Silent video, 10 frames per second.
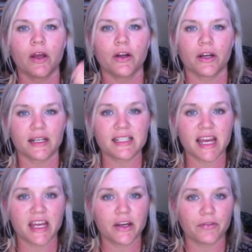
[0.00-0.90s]
You're going to
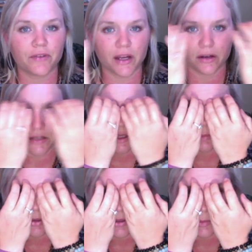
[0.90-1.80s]
take your fingers and
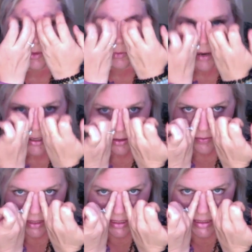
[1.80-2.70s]
put them right on
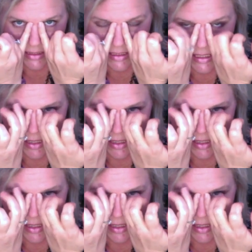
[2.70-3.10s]
the inside of